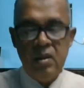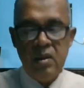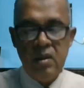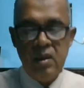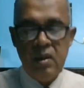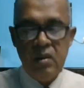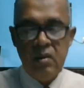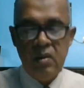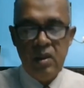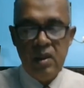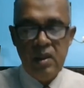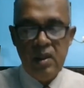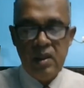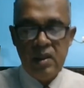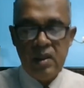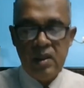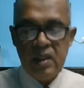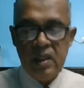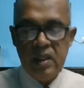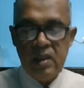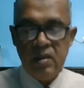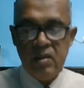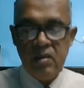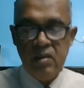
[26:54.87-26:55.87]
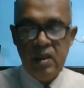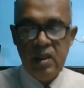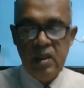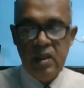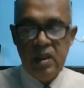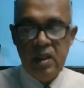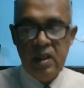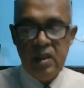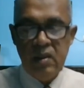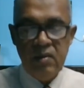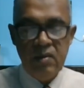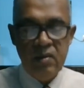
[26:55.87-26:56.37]
they will discuss with
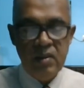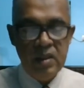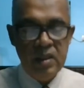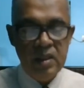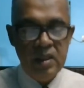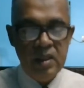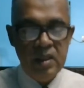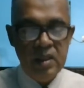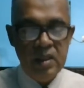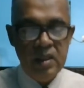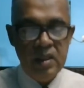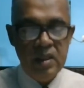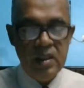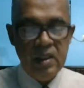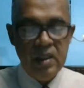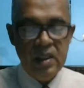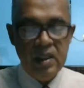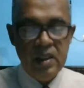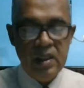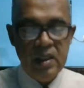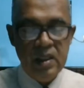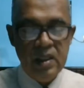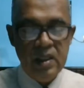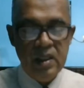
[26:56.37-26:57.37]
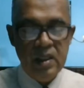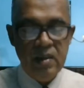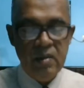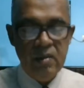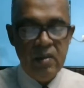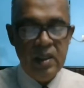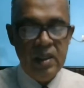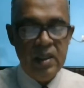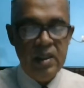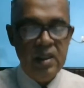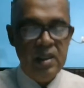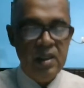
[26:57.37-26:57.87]
the physician regarding the
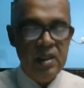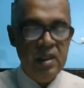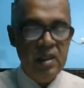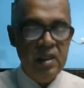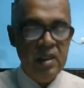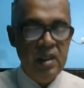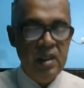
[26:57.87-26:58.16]
matter